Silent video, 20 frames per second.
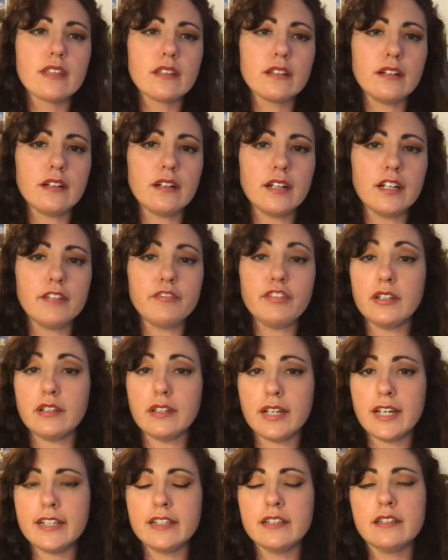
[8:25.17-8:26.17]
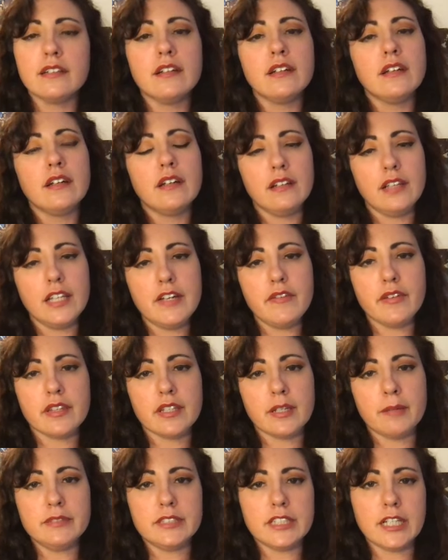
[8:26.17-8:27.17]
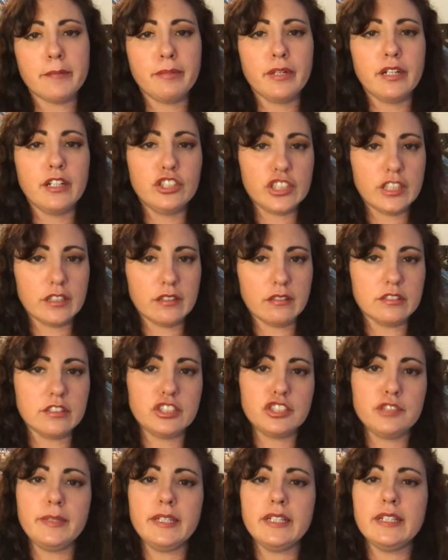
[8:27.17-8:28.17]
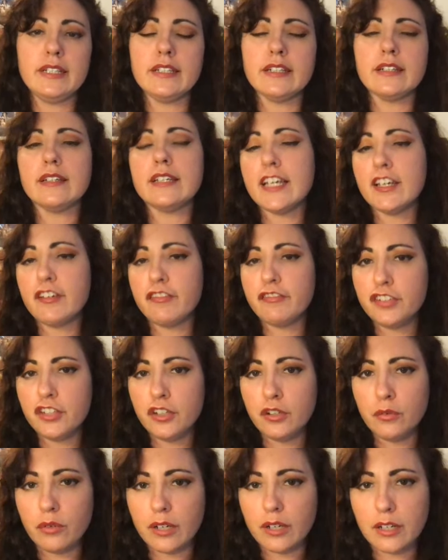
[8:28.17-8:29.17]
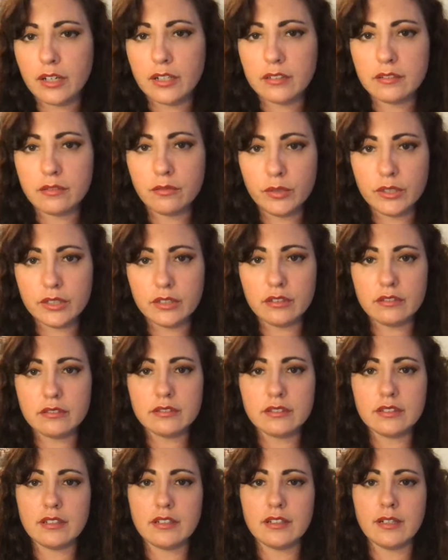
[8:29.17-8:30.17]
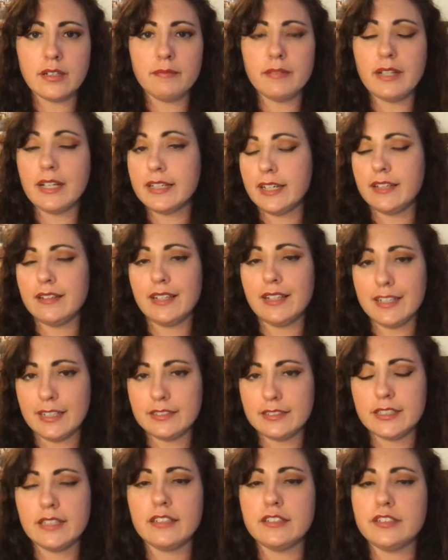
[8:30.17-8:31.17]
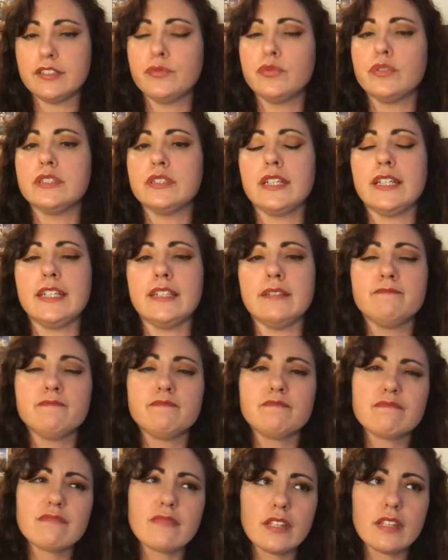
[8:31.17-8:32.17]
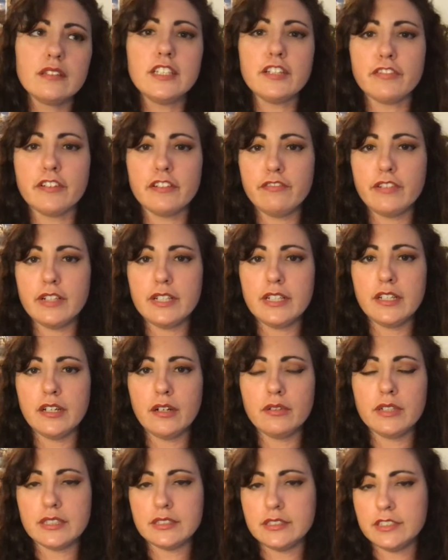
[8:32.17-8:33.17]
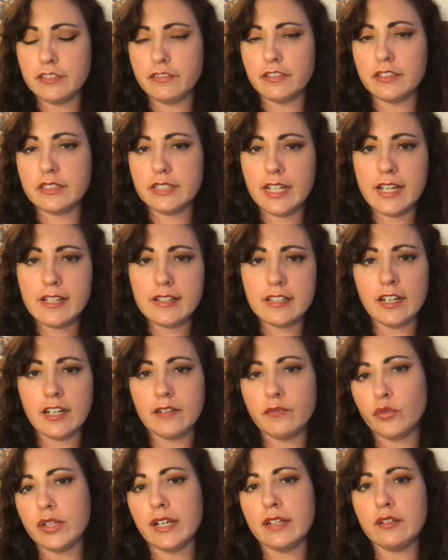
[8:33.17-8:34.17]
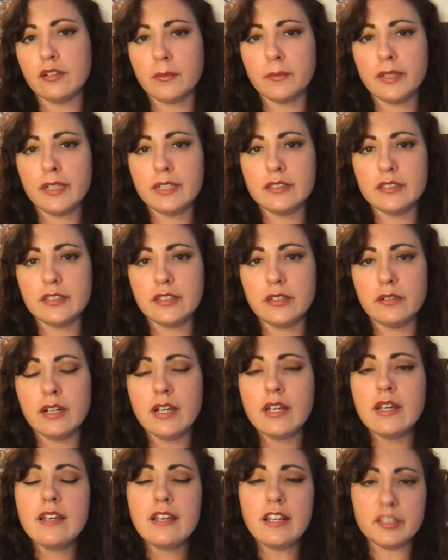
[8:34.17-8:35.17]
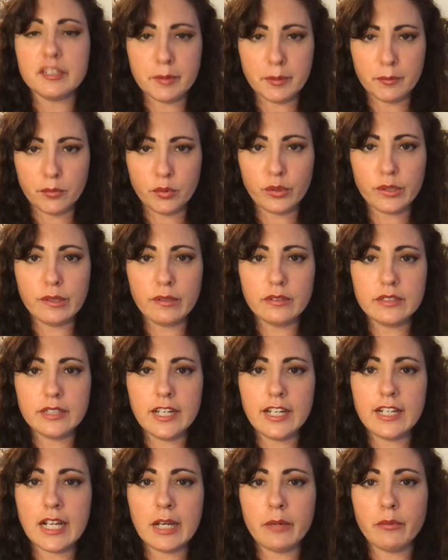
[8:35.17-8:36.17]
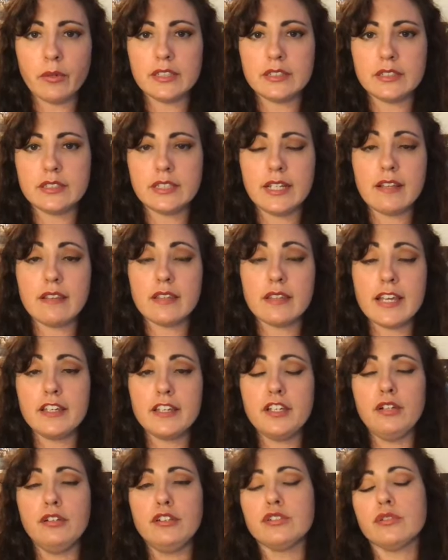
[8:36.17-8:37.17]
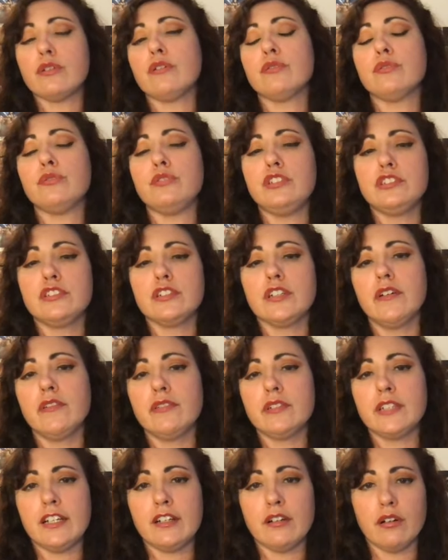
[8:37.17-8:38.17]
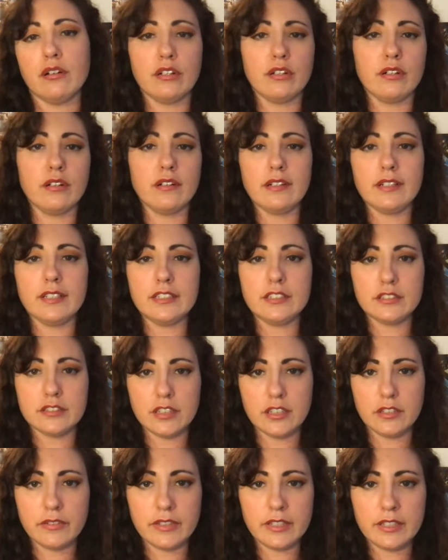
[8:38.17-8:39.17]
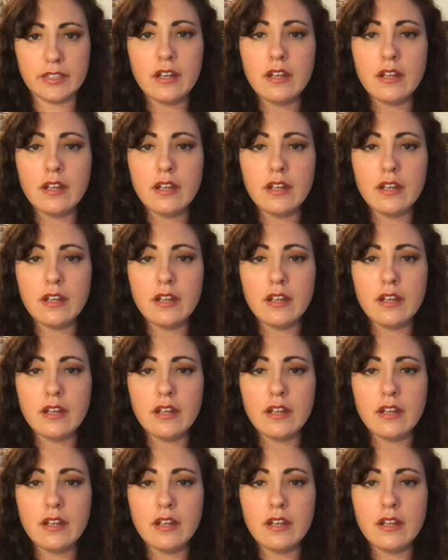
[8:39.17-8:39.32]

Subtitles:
If you like, leave a thumbs up, share on social media if you will. Again, like I said, this was a different video, different take than what I normally do. It's Memorial Day, and I want to say thank you to all who served and are currently serving.